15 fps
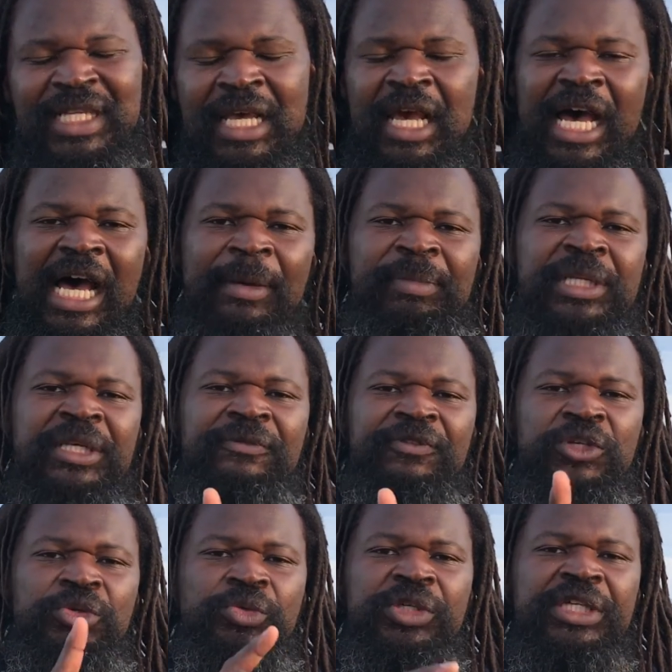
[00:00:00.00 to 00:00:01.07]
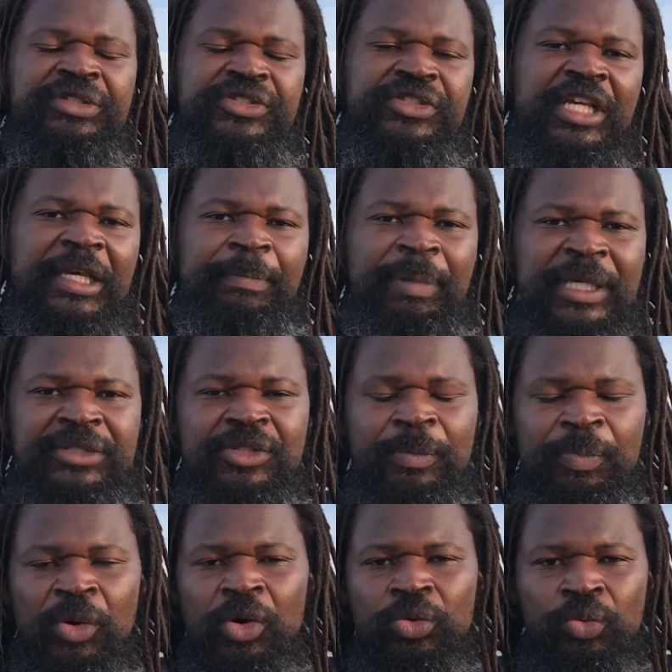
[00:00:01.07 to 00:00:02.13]
How many of you can say, based
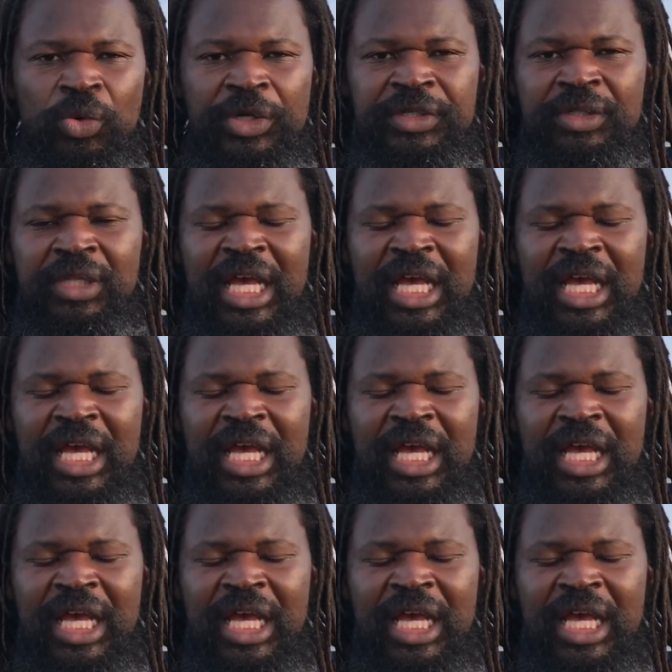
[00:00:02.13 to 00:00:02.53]
upon where your